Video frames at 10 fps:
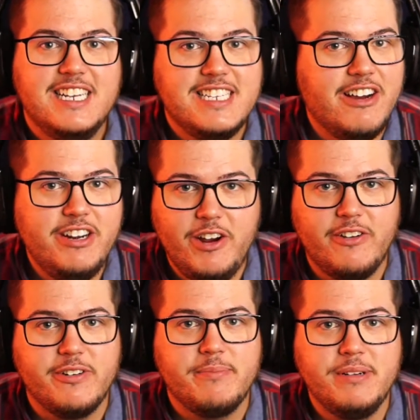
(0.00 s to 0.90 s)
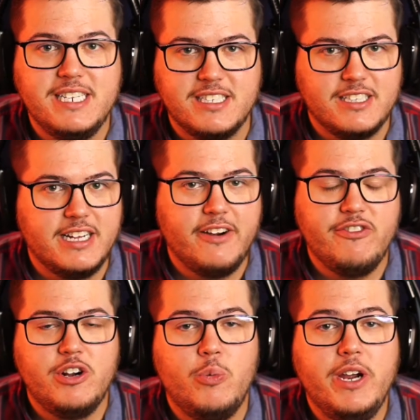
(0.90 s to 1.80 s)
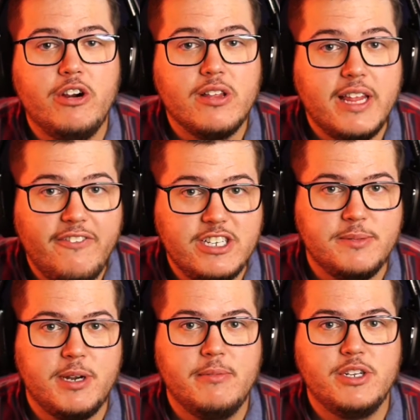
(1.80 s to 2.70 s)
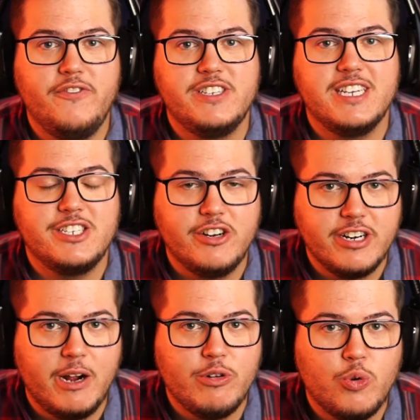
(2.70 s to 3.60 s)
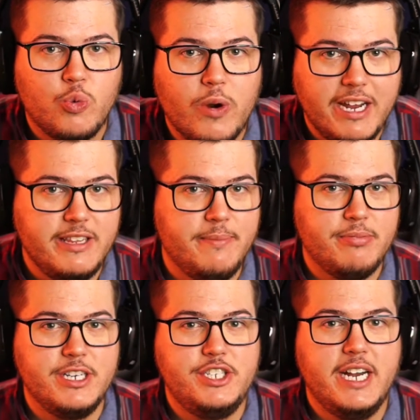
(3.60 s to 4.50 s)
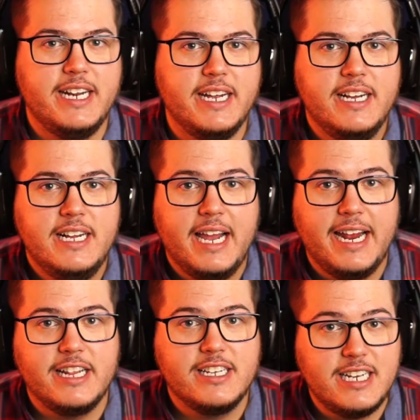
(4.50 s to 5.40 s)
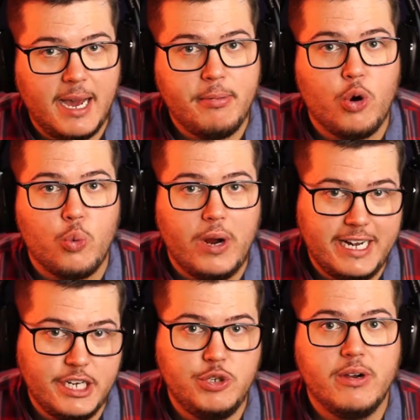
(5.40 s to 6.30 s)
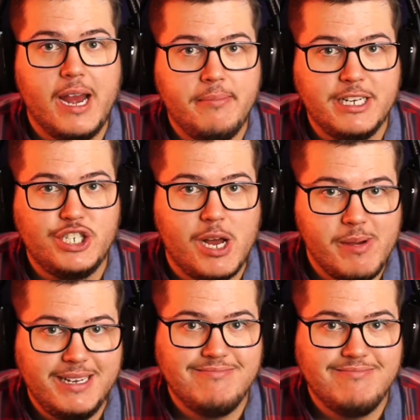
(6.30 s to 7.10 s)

Tell anyone, please let everyone know we are 11 subscribers off of 600. I would greatly appreciate it. And let's hop right into a gameplay, shall we?